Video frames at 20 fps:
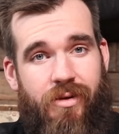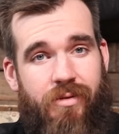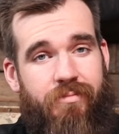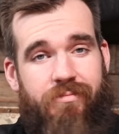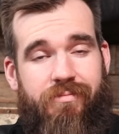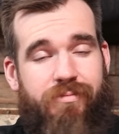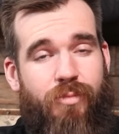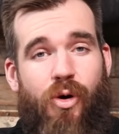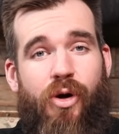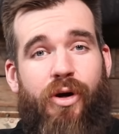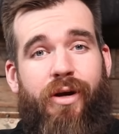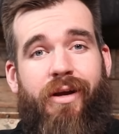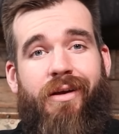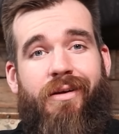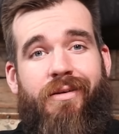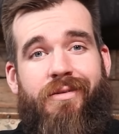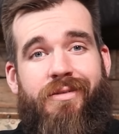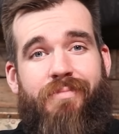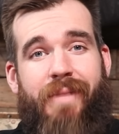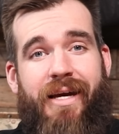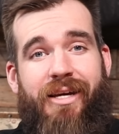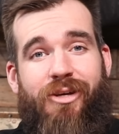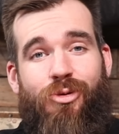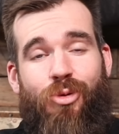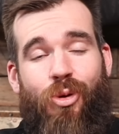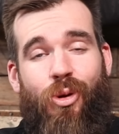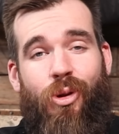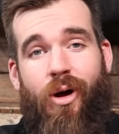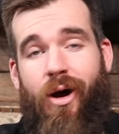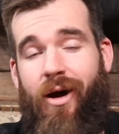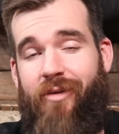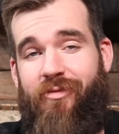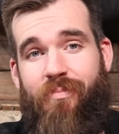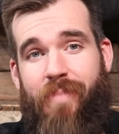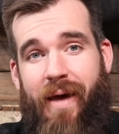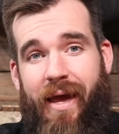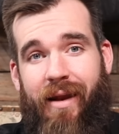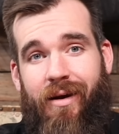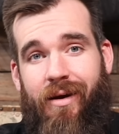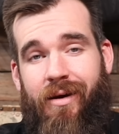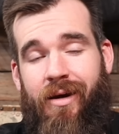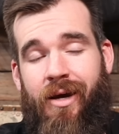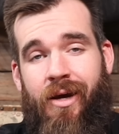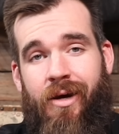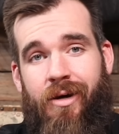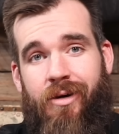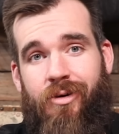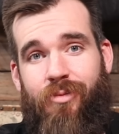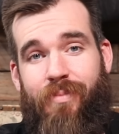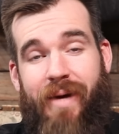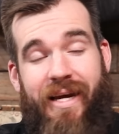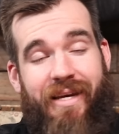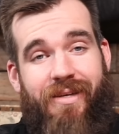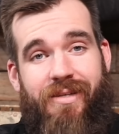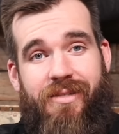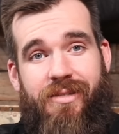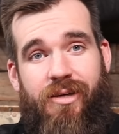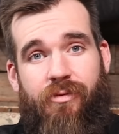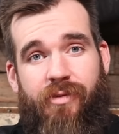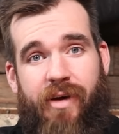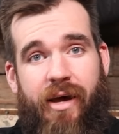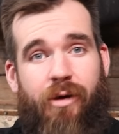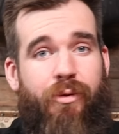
not working to make your life better or make yourself